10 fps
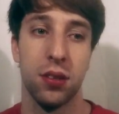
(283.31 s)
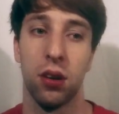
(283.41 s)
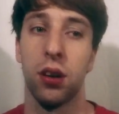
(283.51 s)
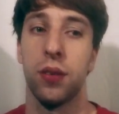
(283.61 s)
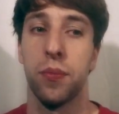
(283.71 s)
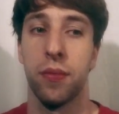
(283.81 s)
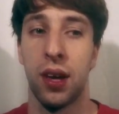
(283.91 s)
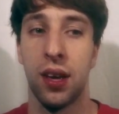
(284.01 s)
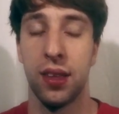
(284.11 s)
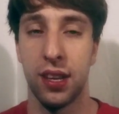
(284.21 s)
or
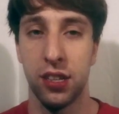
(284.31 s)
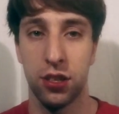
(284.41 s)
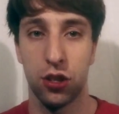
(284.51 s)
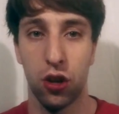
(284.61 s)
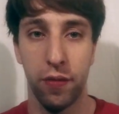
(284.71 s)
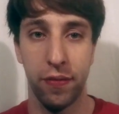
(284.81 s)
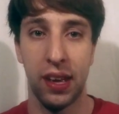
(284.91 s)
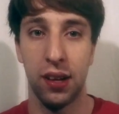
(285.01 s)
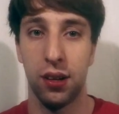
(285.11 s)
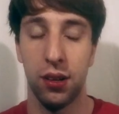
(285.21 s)
they just don't
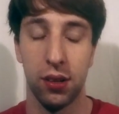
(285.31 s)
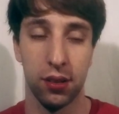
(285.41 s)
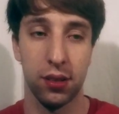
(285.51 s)
feel